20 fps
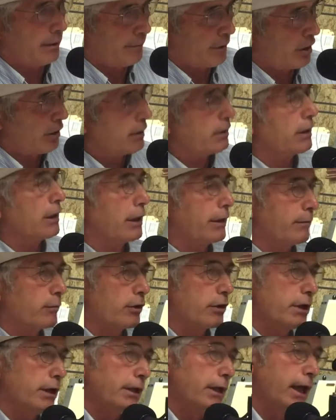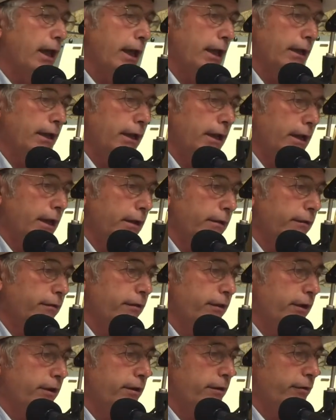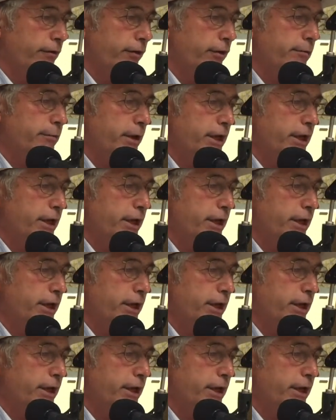American Liberty, and they're